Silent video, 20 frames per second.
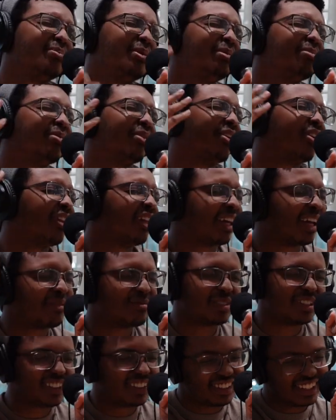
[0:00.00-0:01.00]
people are like, I'm
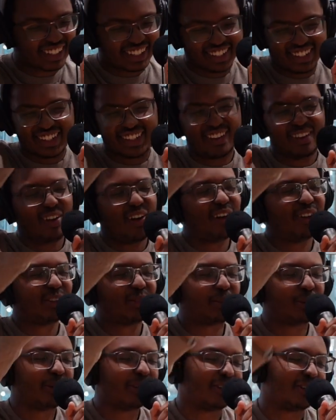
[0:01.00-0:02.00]
seeing like on
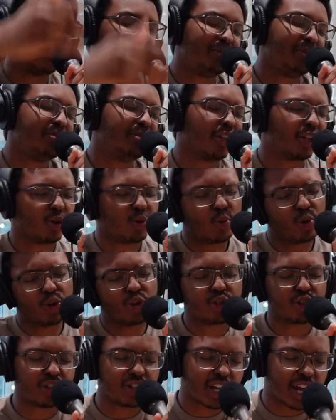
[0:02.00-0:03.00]
Twitter. People are like, well, you
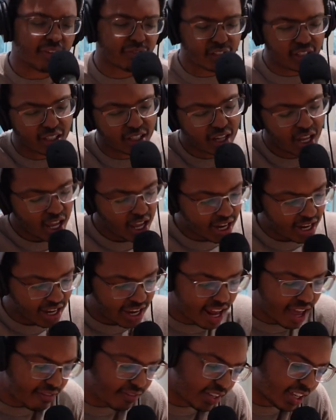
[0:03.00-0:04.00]
shouldn't have to
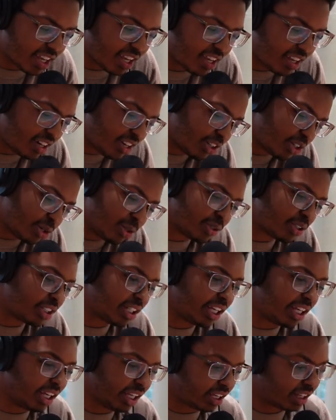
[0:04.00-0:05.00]
navigate and
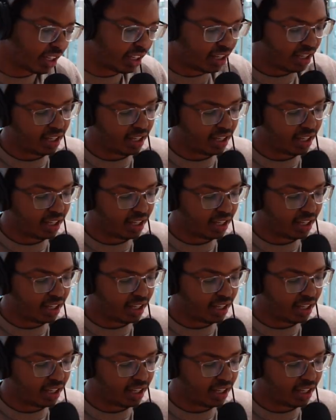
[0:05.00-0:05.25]
negotiate